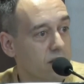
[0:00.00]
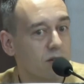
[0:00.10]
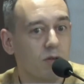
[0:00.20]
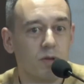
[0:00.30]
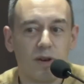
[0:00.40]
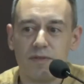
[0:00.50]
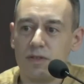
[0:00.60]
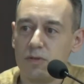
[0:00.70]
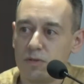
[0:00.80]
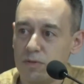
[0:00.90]
Well, you have
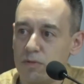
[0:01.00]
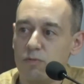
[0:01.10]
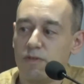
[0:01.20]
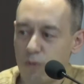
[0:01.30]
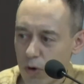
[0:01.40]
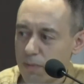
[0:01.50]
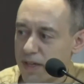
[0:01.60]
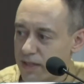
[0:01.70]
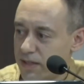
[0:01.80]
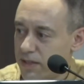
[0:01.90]
to reform
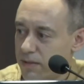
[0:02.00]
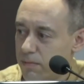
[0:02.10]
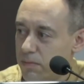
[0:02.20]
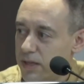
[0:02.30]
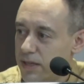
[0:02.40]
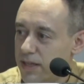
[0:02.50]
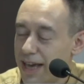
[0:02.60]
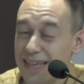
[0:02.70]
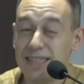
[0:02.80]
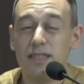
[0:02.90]
it, but the
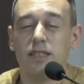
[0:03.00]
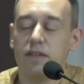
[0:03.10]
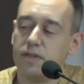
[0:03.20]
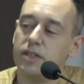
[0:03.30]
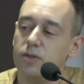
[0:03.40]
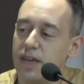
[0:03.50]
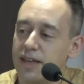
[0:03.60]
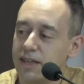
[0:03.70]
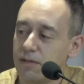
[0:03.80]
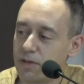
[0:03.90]
essence of it you
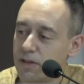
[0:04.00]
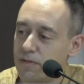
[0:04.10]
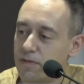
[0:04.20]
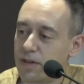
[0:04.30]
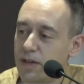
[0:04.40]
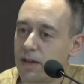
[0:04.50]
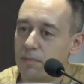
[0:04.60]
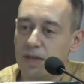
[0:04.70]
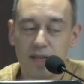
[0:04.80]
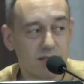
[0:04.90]
can't get rid of,
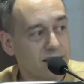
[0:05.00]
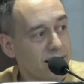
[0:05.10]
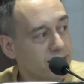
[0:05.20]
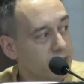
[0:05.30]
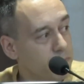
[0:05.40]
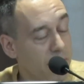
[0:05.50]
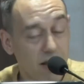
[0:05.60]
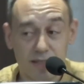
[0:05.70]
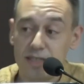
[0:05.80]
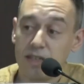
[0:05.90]
because that's the
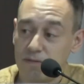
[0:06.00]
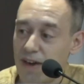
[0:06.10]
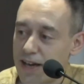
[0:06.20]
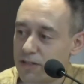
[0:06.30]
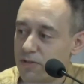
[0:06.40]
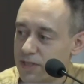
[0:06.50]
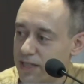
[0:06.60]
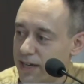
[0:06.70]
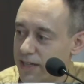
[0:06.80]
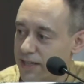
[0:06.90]
balancing factor
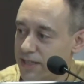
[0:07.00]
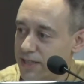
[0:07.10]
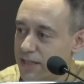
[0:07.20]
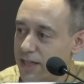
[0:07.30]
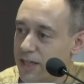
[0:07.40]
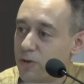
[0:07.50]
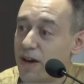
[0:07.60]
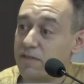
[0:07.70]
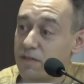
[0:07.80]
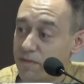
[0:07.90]
inside us. You
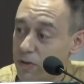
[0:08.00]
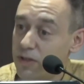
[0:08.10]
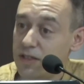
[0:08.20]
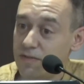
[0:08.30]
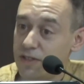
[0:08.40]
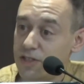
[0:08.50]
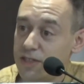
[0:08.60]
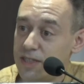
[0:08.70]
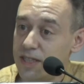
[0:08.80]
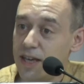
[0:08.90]
have to fill the
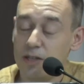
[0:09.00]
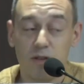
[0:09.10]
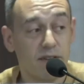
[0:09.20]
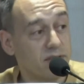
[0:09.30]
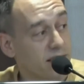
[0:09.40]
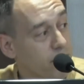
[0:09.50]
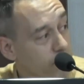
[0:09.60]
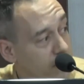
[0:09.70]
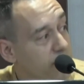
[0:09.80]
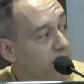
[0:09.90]
deficiency and you have to get
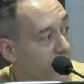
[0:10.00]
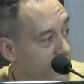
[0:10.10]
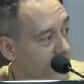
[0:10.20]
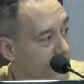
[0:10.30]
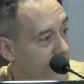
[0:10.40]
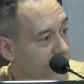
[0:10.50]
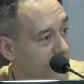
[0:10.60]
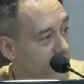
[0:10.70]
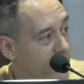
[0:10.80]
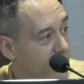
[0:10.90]
rid of the excess,
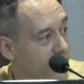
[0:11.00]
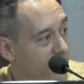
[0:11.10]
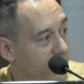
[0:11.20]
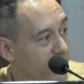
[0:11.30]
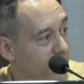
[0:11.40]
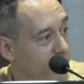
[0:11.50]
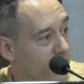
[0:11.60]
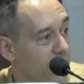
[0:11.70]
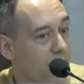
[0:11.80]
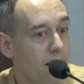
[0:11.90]
right?